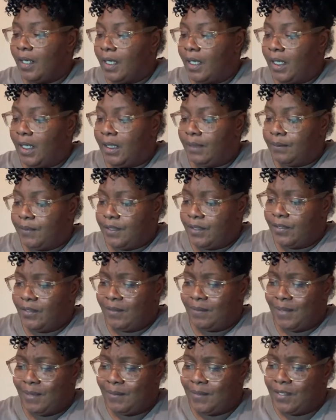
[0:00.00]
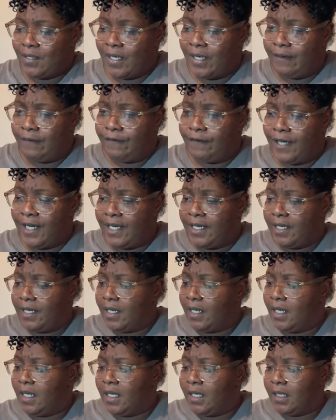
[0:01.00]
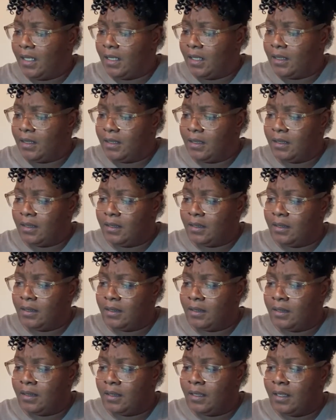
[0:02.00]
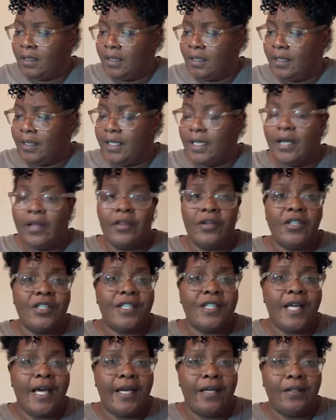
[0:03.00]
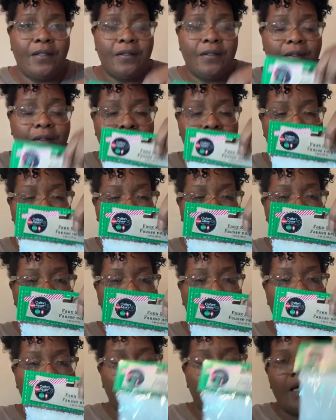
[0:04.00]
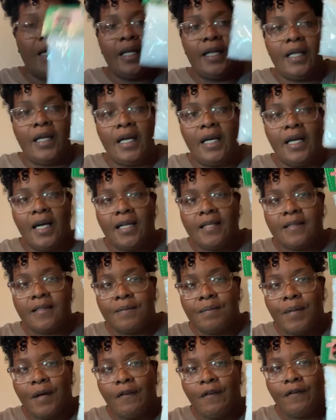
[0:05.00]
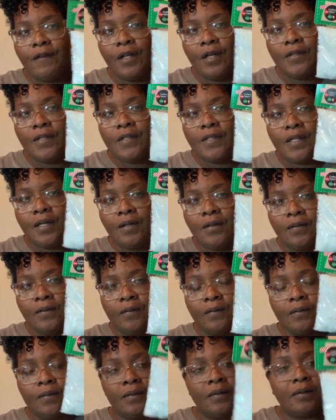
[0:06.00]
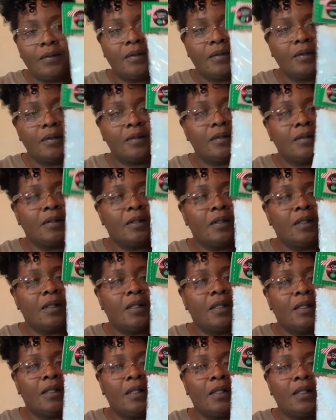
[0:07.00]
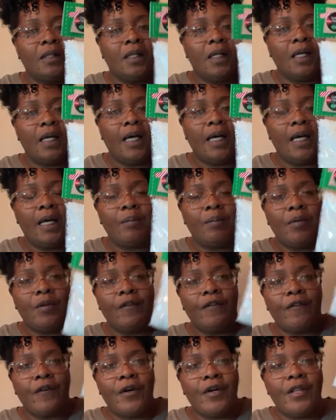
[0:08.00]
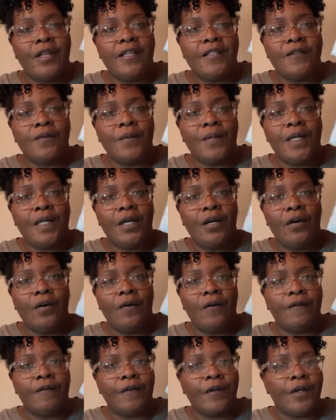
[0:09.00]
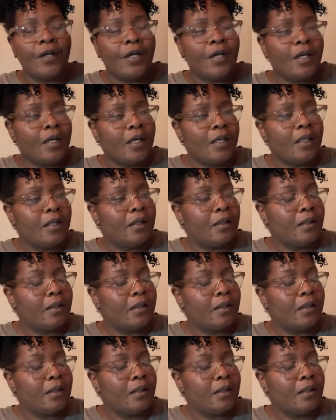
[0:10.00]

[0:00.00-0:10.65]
um, excuse me, I'm sorry, find uh, the other style. And then I got some Buffalo Snow. I prefer this one over